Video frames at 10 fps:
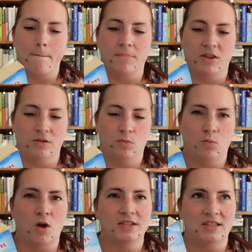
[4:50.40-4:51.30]
But
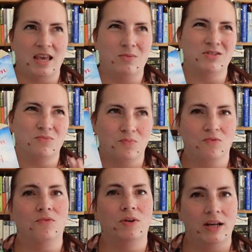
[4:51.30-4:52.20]
once he was
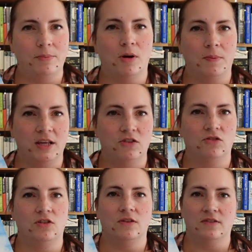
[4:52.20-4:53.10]
really properly
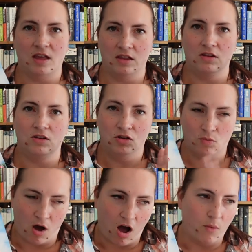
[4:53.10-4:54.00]
introduced, then
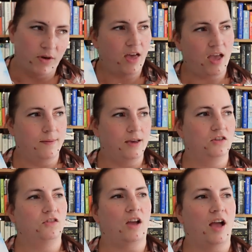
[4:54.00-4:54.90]
you are with
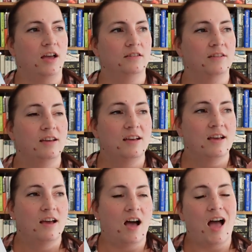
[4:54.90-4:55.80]
Hamish. And
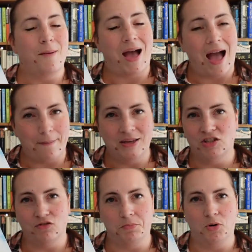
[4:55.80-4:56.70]
I am happy
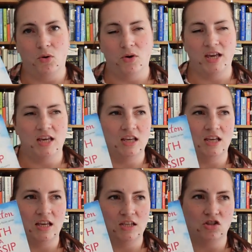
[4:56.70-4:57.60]
to report he
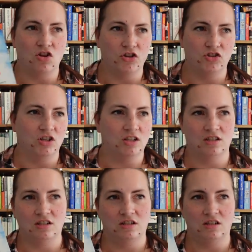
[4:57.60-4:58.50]
is not
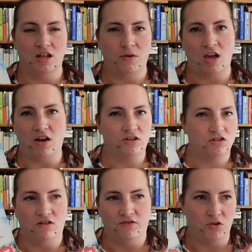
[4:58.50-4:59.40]
just, you know, a
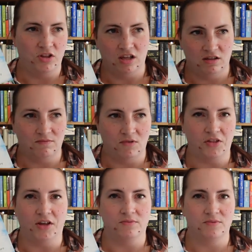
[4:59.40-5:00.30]
caricature of all the
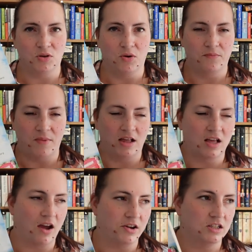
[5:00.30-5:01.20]
other sort of male
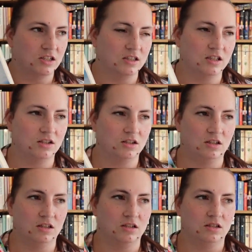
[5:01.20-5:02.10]
characters that
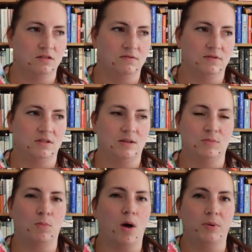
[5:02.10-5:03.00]
seem
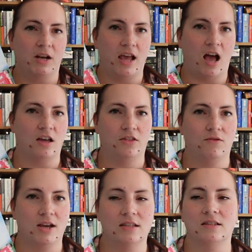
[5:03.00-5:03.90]
to populate Agatha
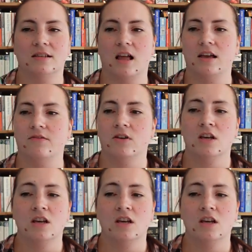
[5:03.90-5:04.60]
Raisin's life.